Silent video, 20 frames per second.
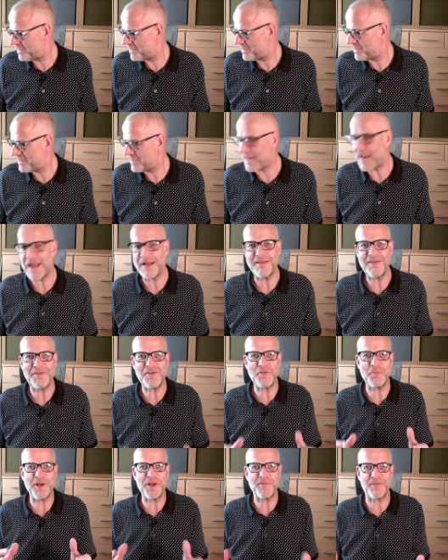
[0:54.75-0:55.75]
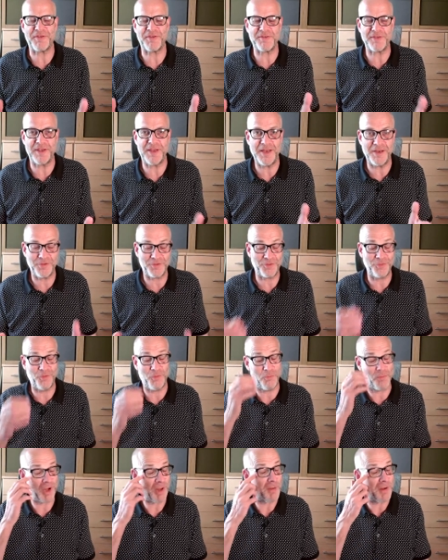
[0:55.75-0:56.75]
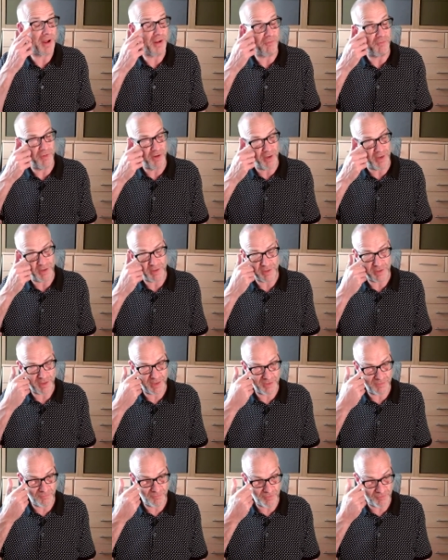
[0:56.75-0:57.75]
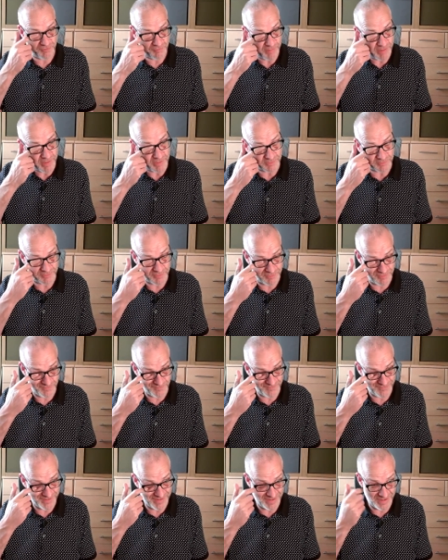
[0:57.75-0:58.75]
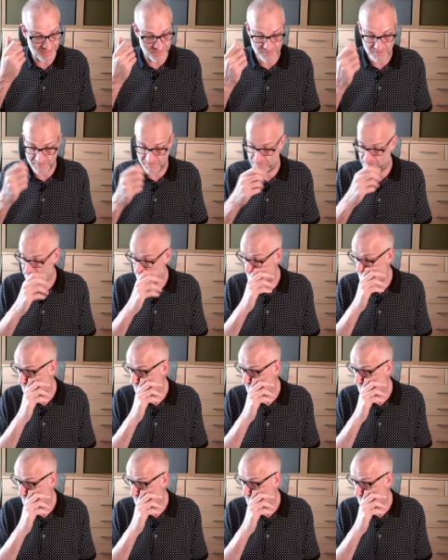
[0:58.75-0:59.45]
this is a bit of a Sega sort of blowout, really, in respect of ODE